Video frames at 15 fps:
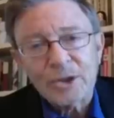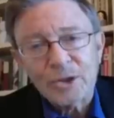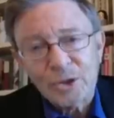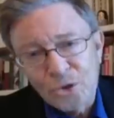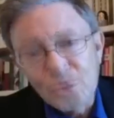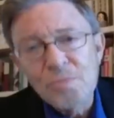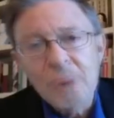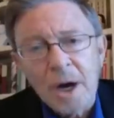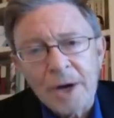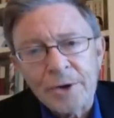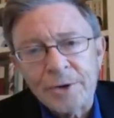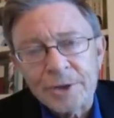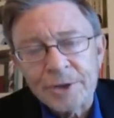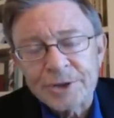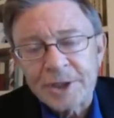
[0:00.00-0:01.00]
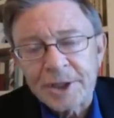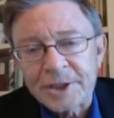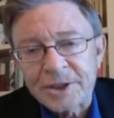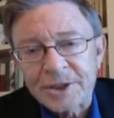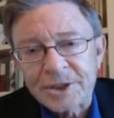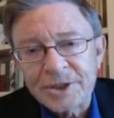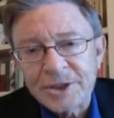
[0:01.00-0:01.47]
two
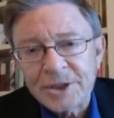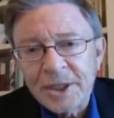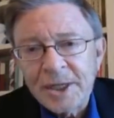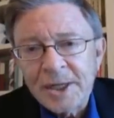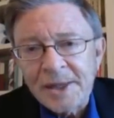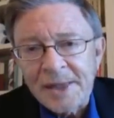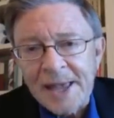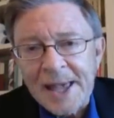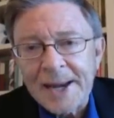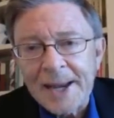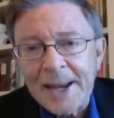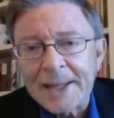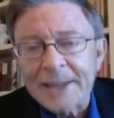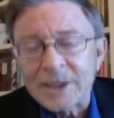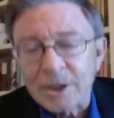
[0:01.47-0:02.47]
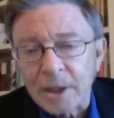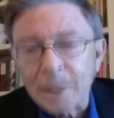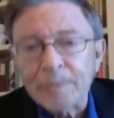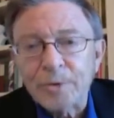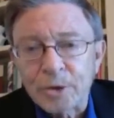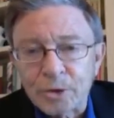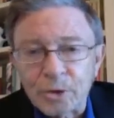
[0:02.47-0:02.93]
modernizations, that adds
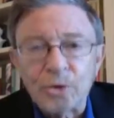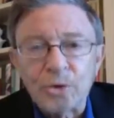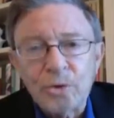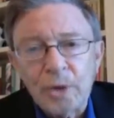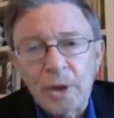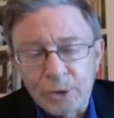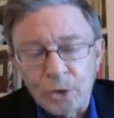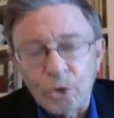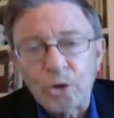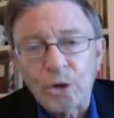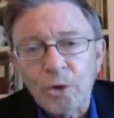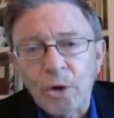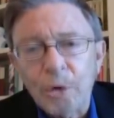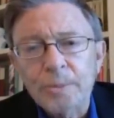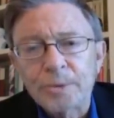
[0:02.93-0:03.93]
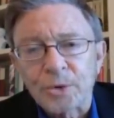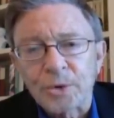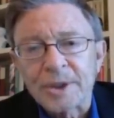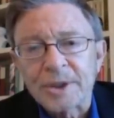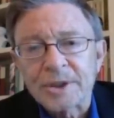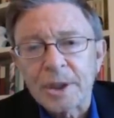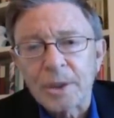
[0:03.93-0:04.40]
up to a nuclear arms
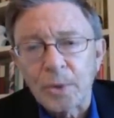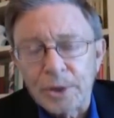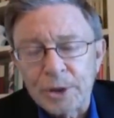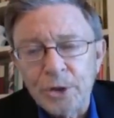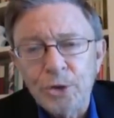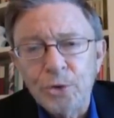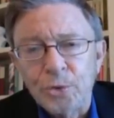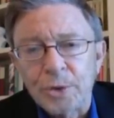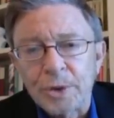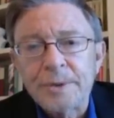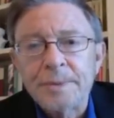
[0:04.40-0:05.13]
race, a renewed one.